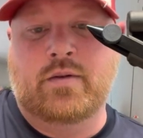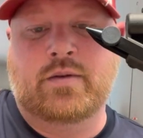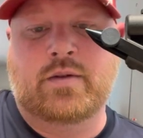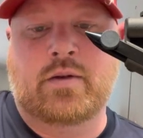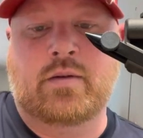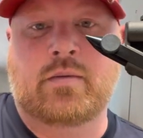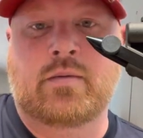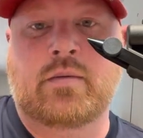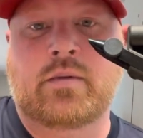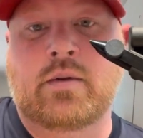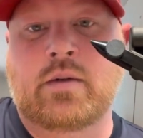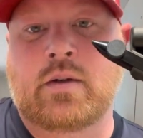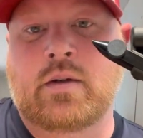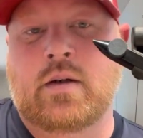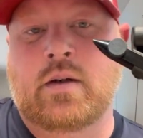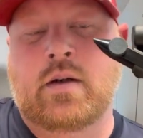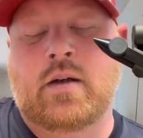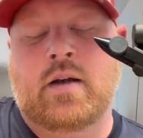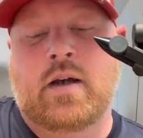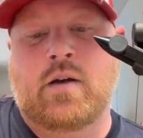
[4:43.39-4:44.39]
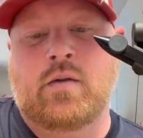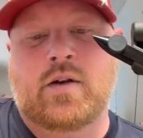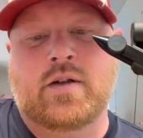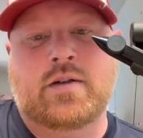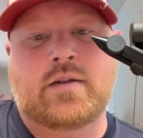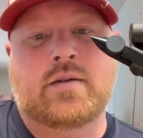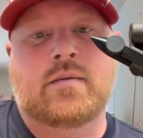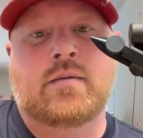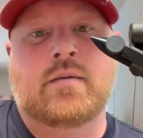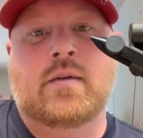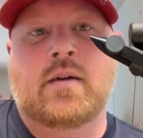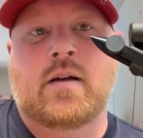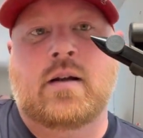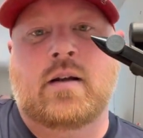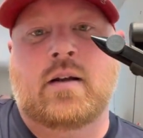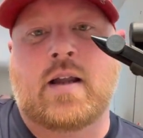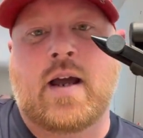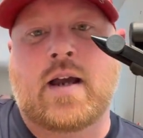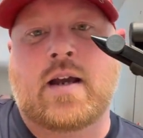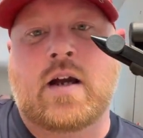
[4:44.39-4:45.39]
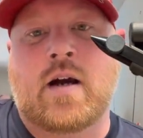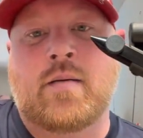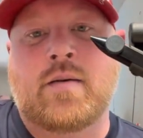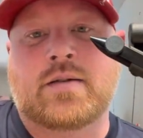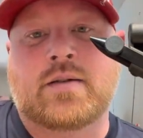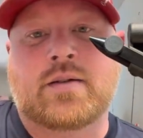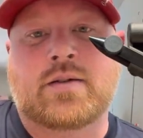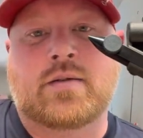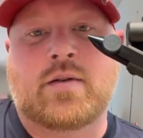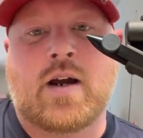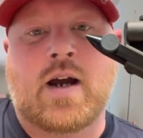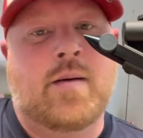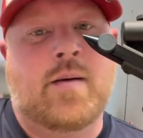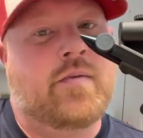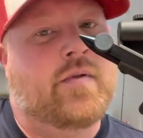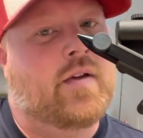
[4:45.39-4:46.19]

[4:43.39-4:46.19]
So anyways, like, comment, subscribe.